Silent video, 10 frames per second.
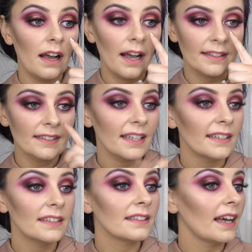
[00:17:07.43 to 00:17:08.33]
I
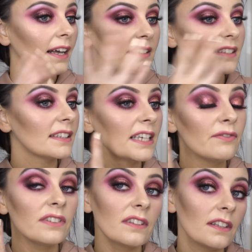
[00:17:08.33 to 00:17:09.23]
decided that it's,
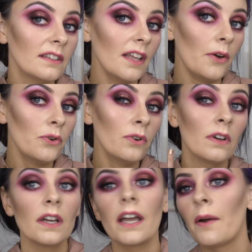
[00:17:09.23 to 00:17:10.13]
even now,
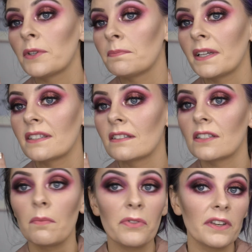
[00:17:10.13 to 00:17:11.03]
it was missing
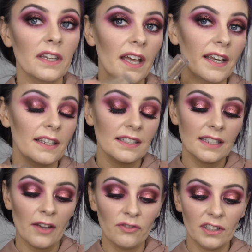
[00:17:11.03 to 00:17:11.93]
something, and it's
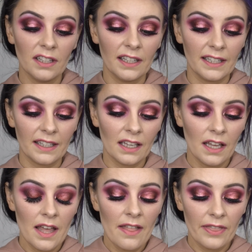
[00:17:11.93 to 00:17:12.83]
definitely like
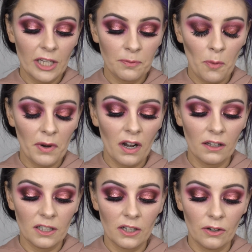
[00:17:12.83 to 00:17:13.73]
this pop of
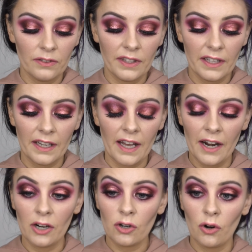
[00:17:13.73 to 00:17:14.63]
colour on the
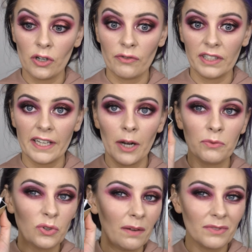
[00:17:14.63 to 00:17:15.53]
inner corner really helped.
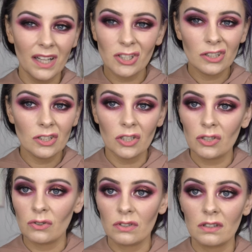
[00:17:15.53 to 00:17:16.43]
So I'm literally just
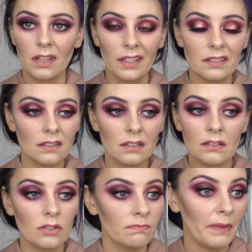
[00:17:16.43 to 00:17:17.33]
using this. It's
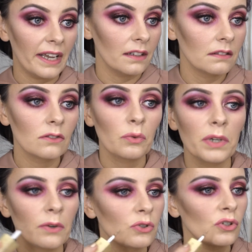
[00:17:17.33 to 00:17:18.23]
mine, no one
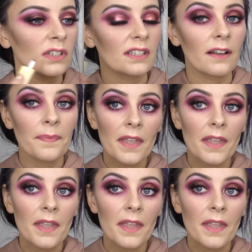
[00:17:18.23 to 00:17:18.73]
else uses it.